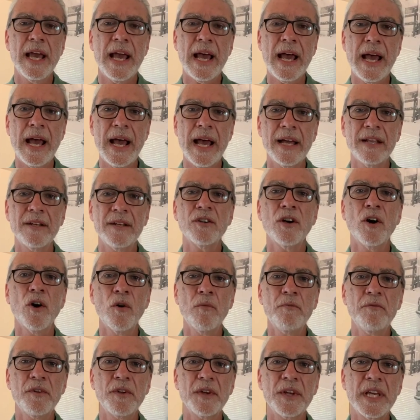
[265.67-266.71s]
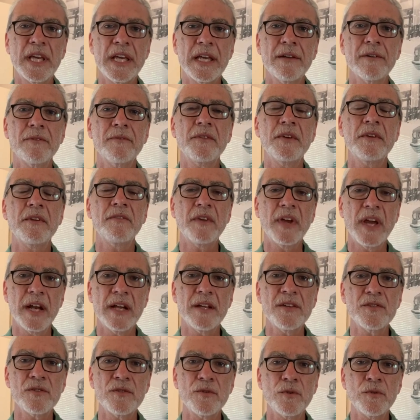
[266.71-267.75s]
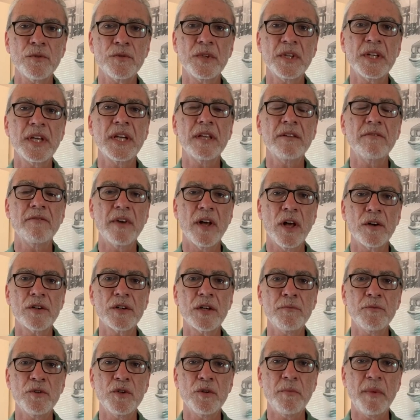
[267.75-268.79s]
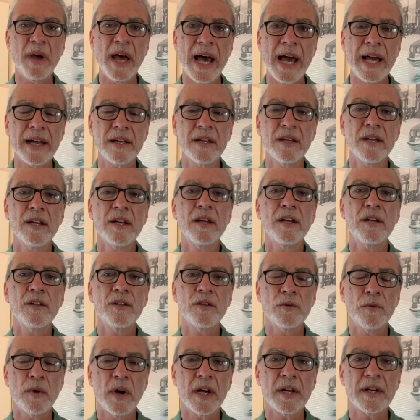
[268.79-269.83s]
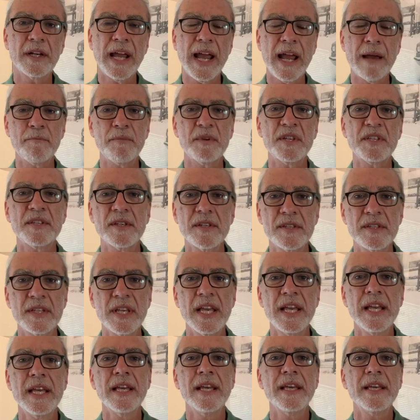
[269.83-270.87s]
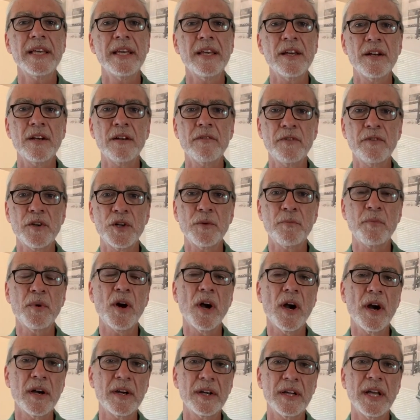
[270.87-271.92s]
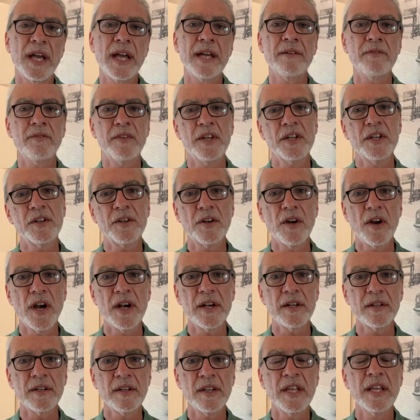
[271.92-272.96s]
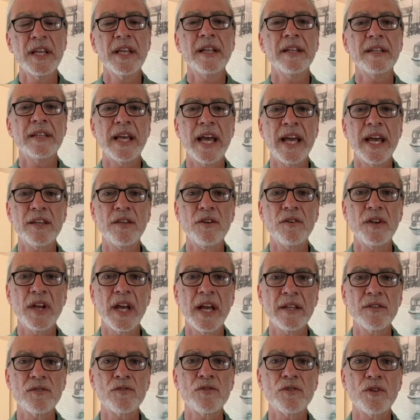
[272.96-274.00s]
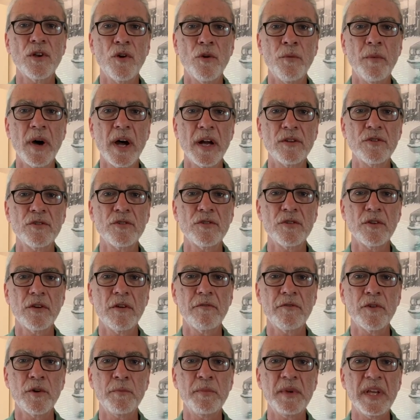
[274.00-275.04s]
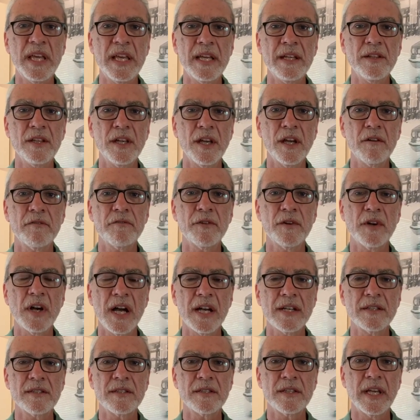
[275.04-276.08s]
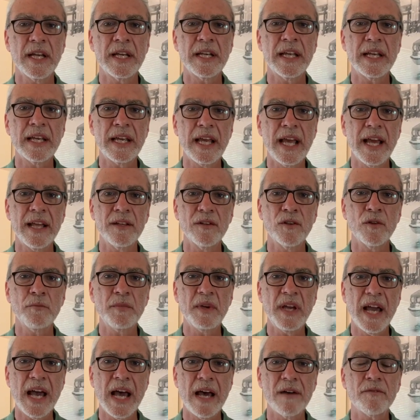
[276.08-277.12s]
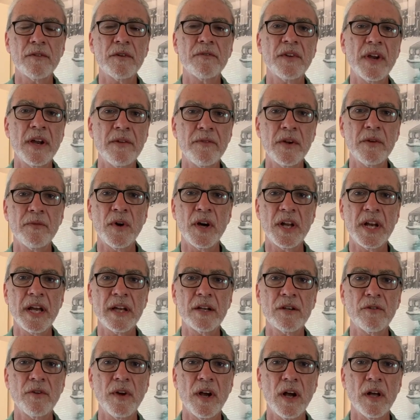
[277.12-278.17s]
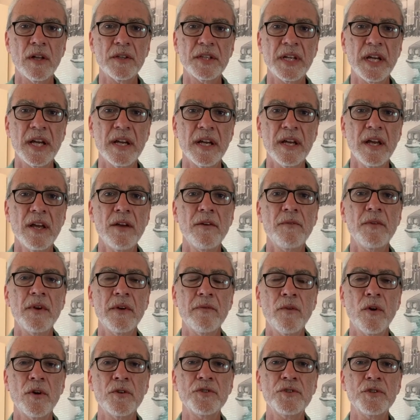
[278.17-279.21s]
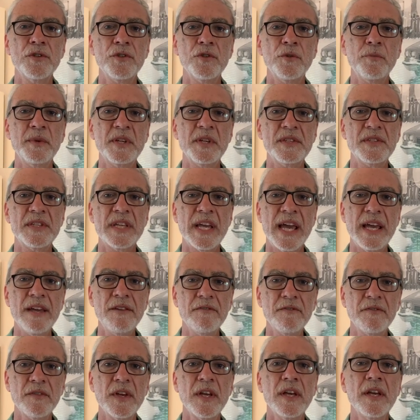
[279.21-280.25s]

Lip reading: And hopefully we very soon can welcome you back to our campuses here in Menor Park and Menor Garden. Thank you again so much for being there for us. And again, on behalf of everyone at Crealdé, we want you to be safe,